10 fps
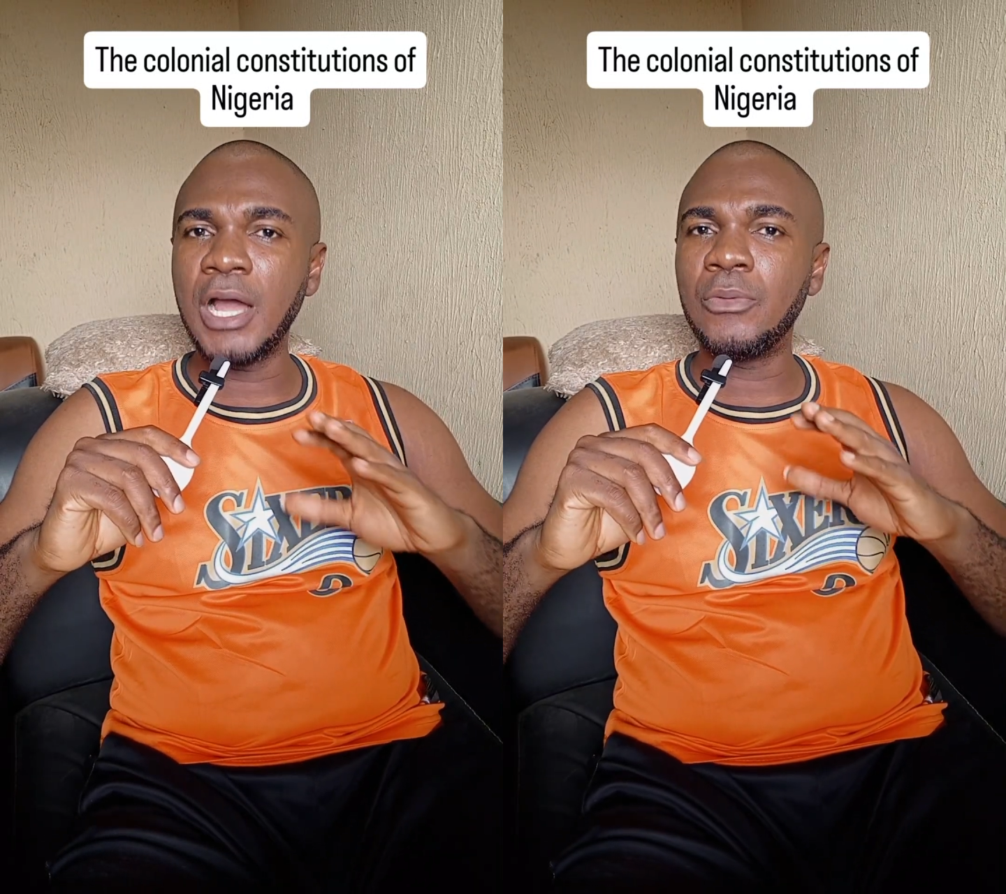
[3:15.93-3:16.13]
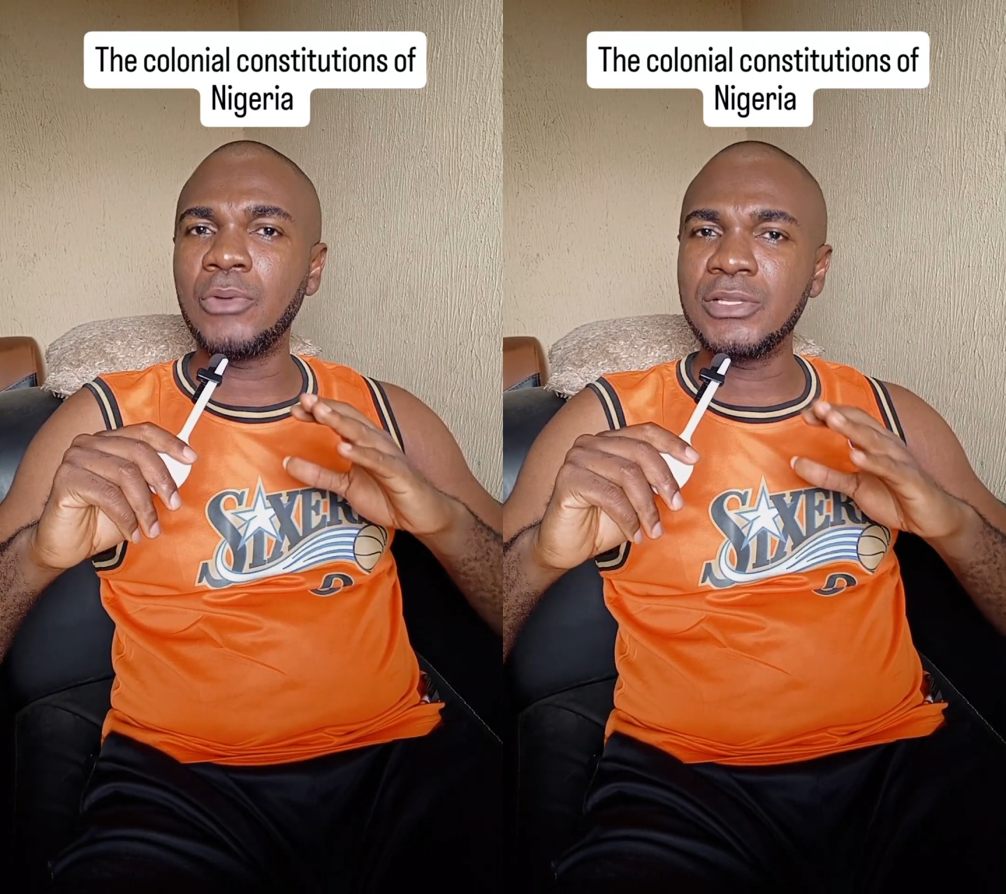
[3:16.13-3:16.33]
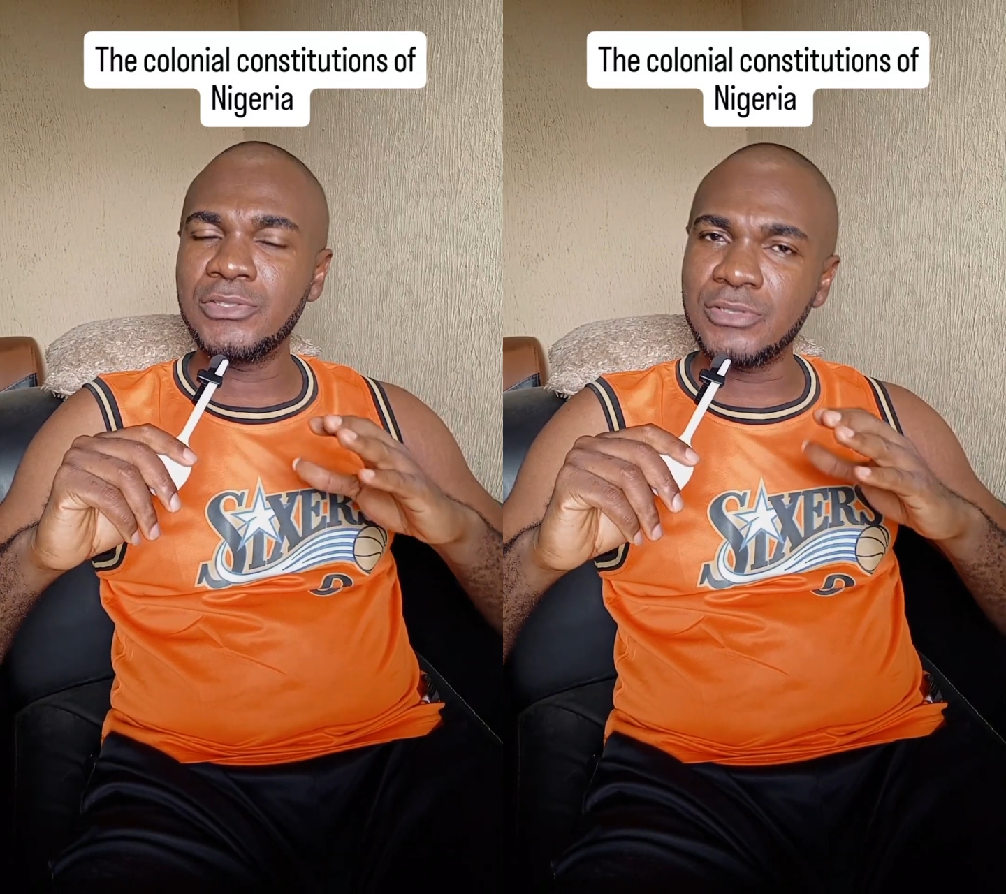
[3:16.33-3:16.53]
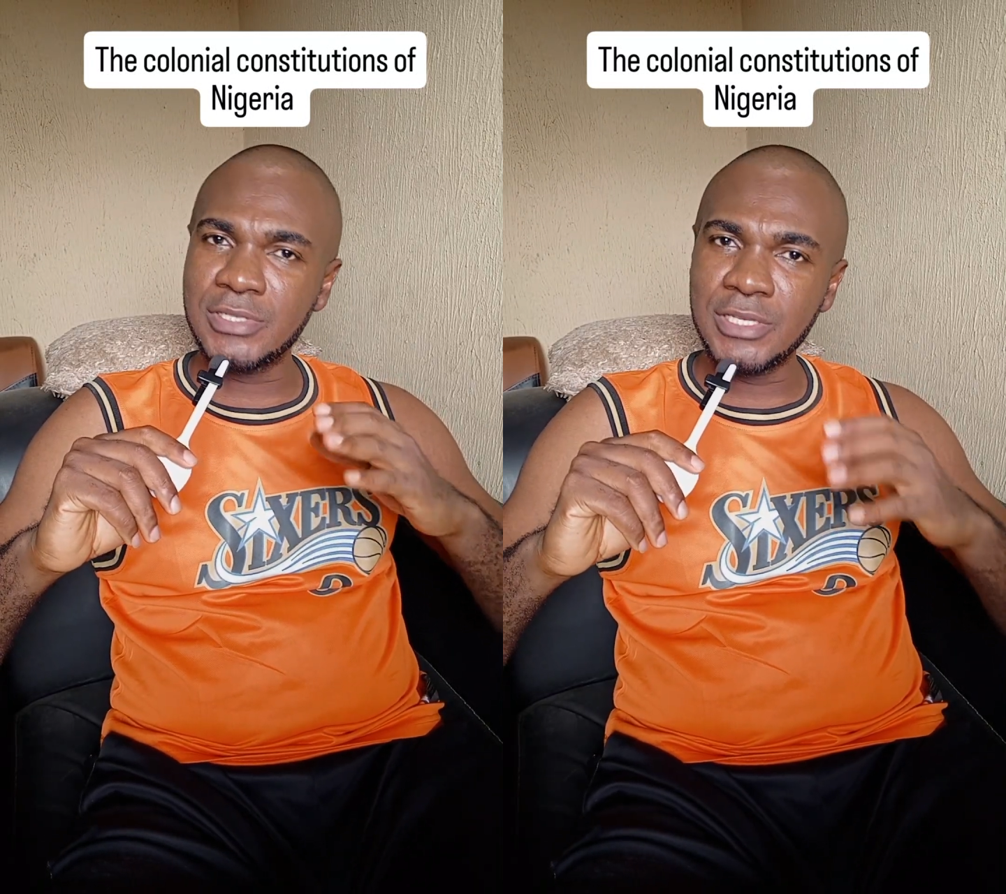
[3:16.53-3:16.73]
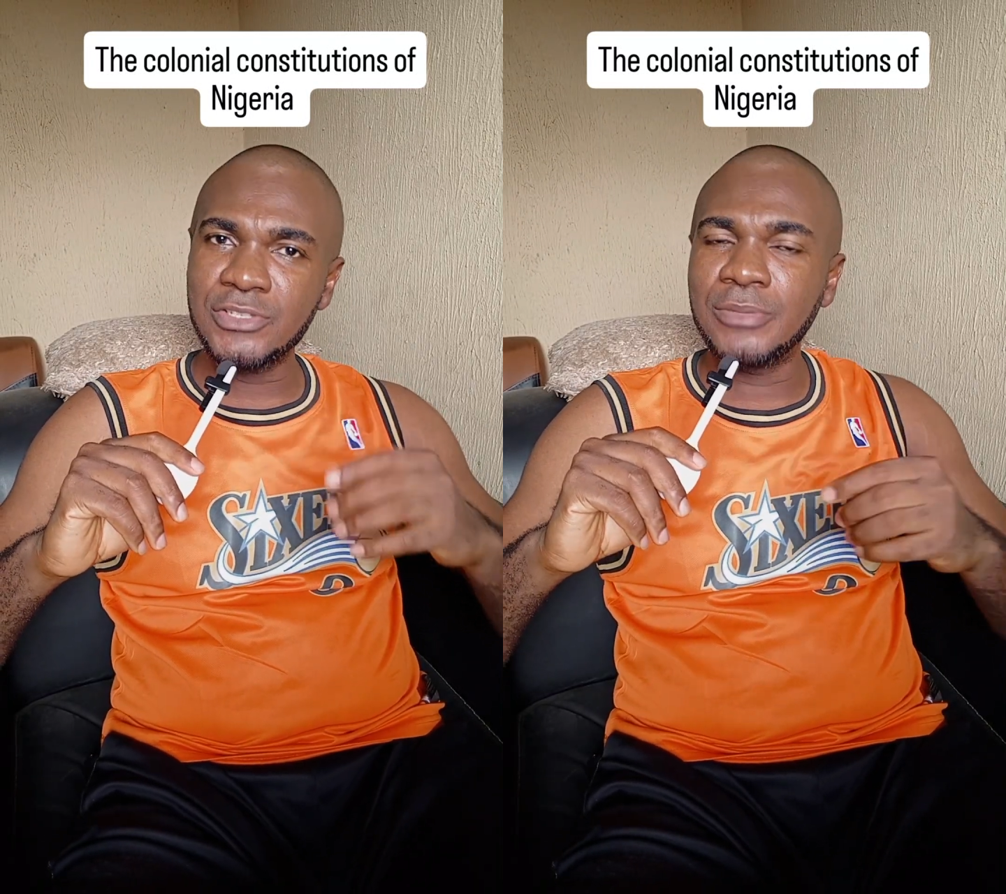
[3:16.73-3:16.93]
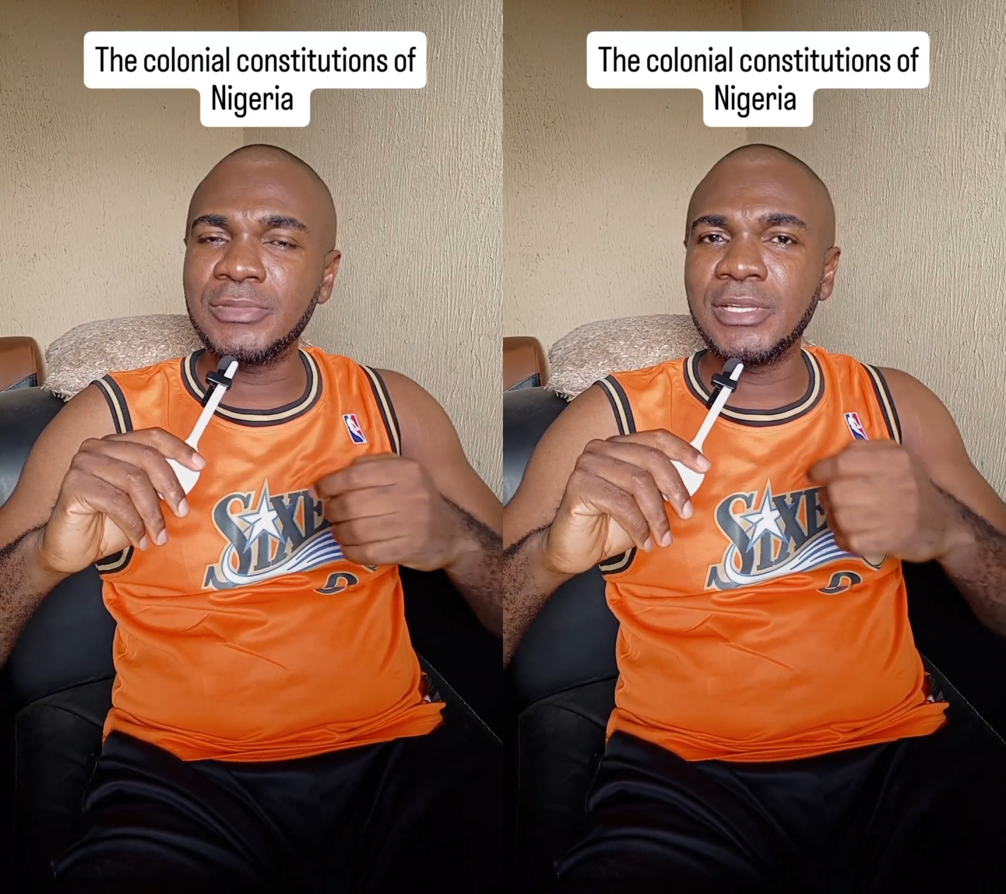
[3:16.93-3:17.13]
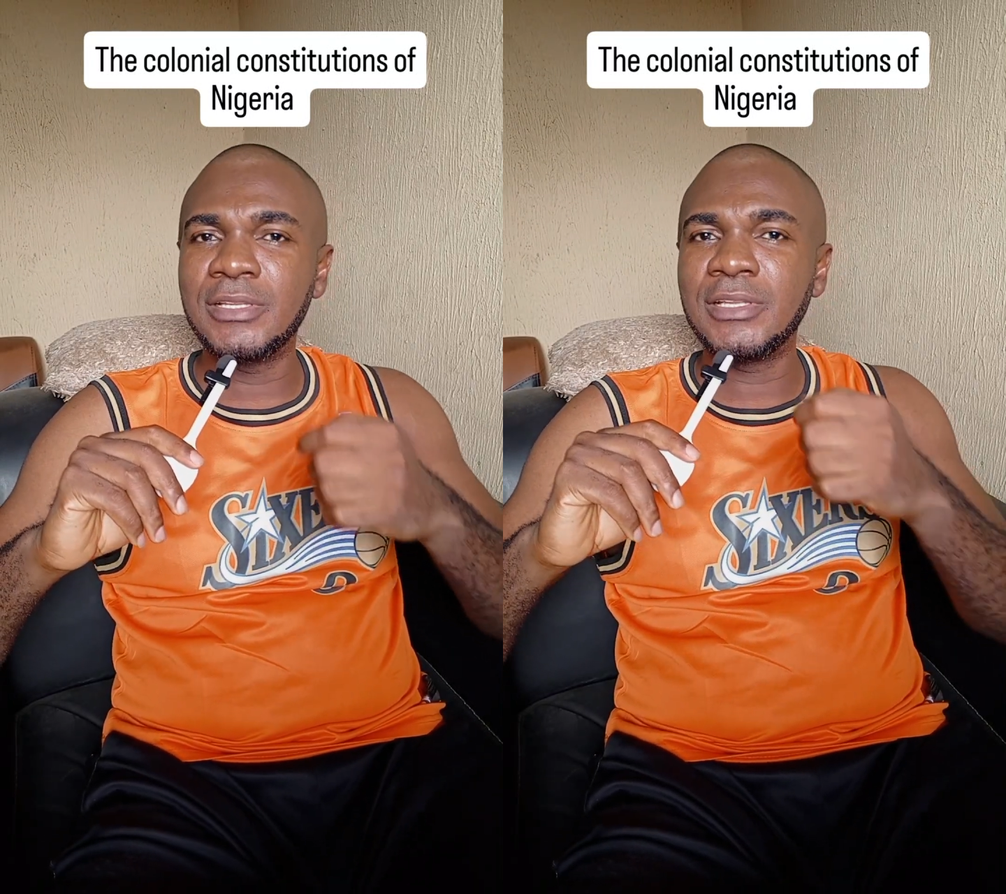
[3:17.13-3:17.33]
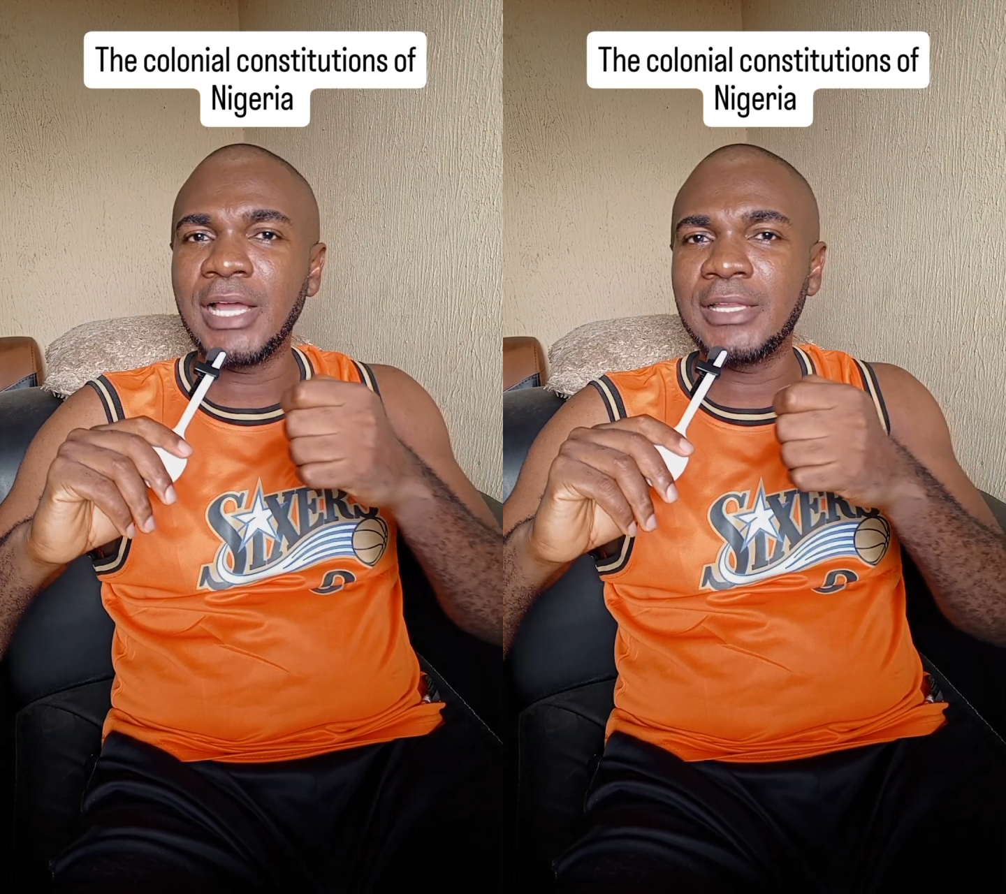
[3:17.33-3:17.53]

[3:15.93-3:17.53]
I want to say something